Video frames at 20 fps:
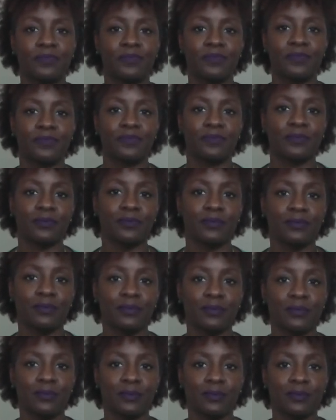
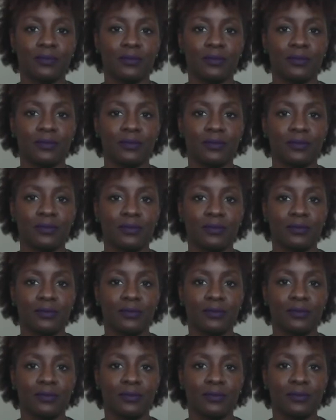
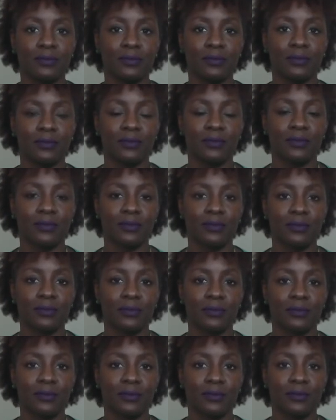
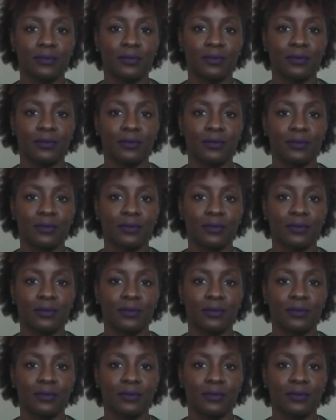Nobody speaks.